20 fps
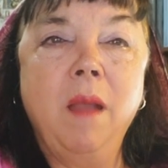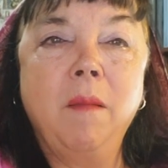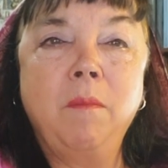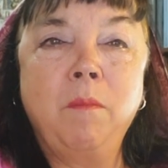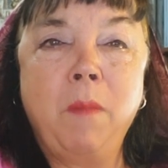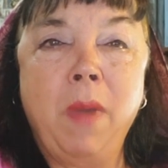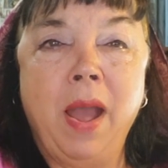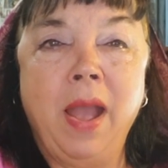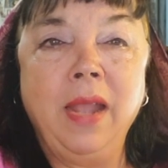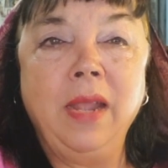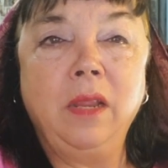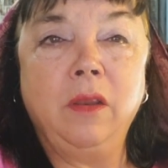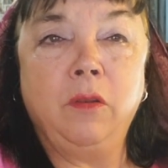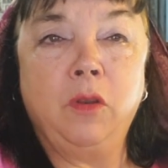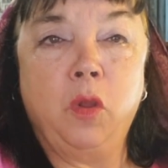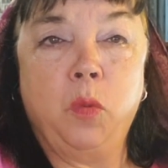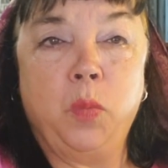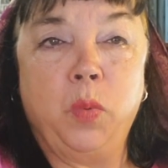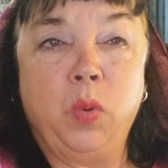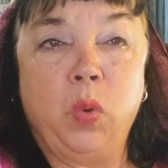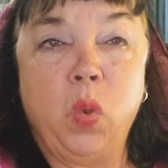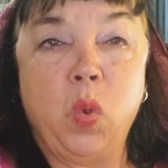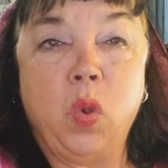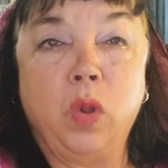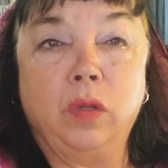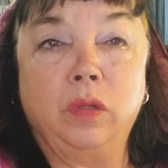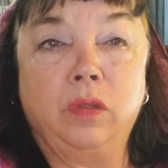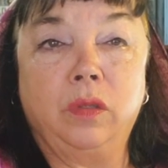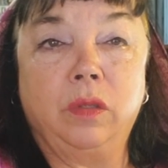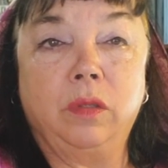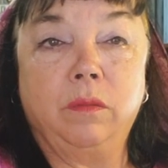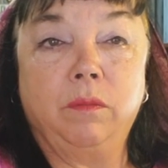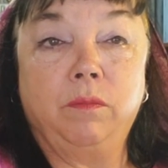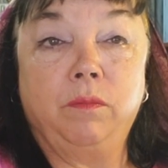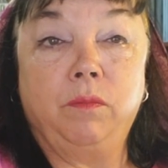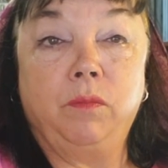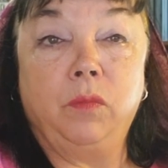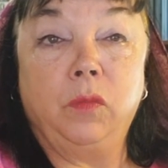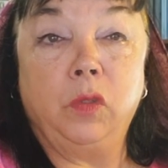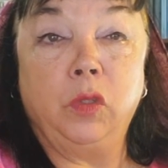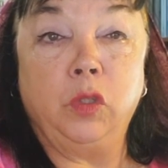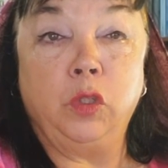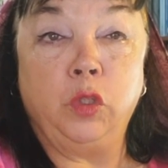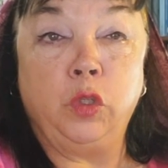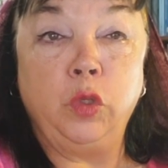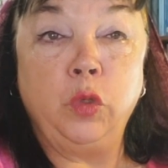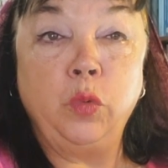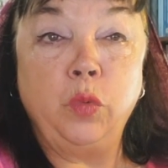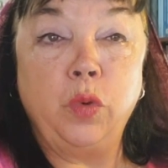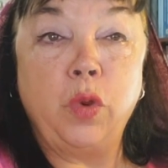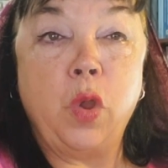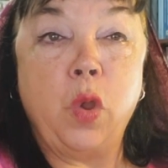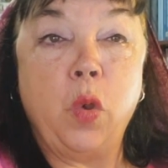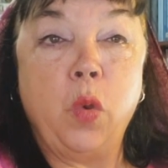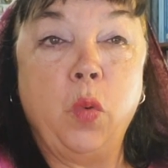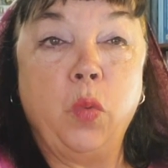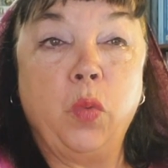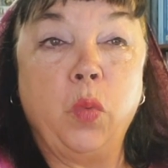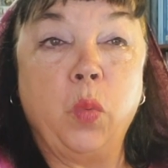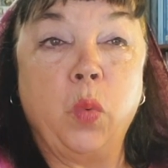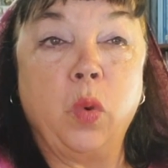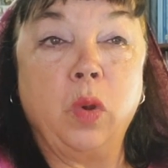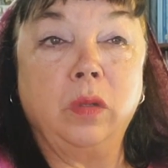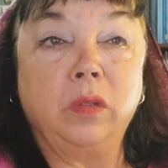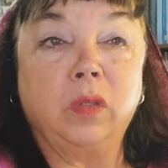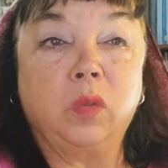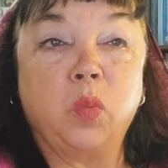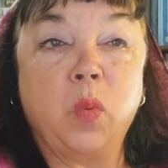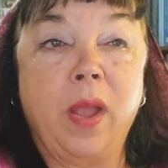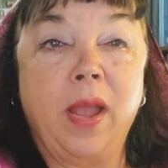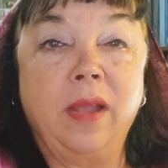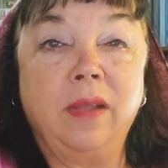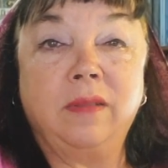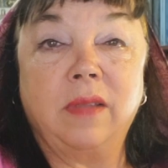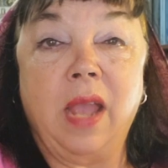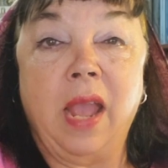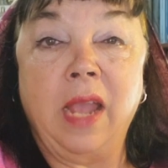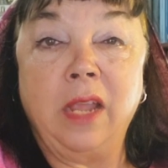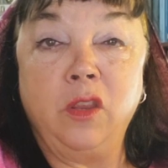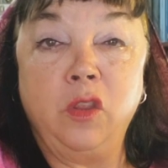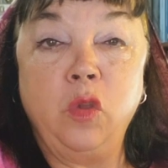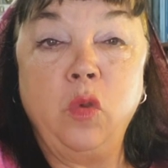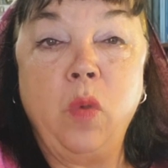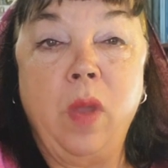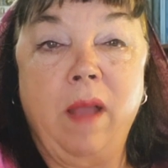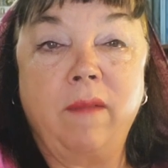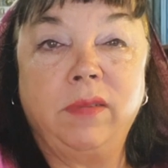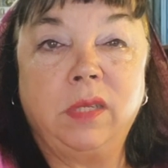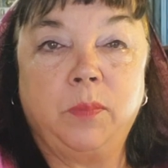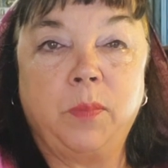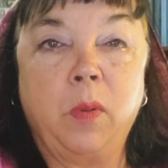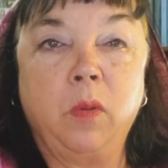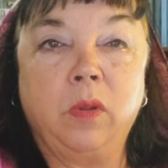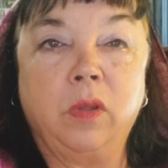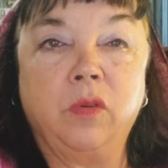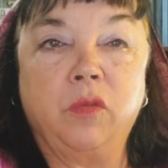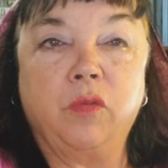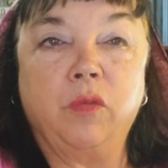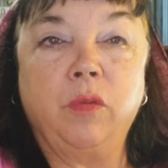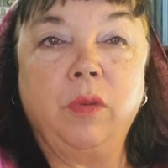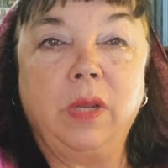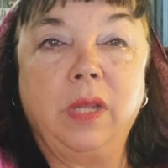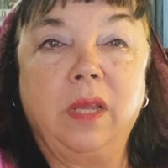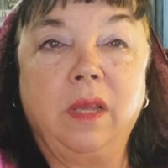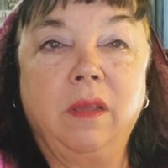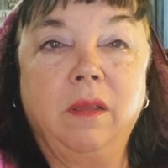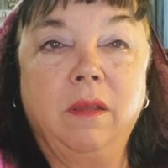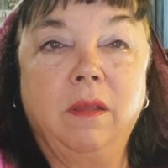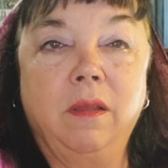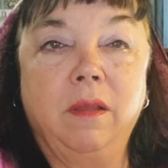My noble lords, you know the world's ways, and you have spoken truly.